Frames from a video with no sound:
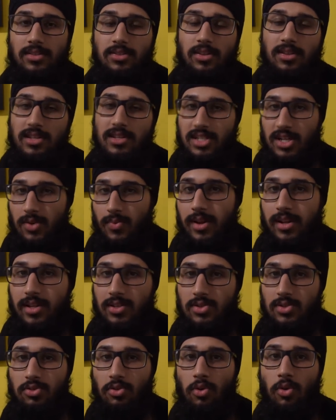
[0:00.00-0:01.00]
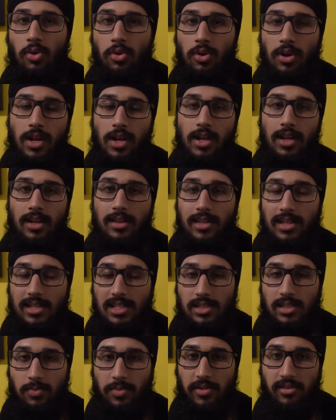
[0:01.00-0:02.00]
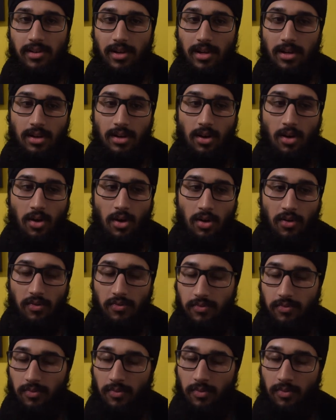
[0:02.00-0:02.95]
So then she went and saw the spirit of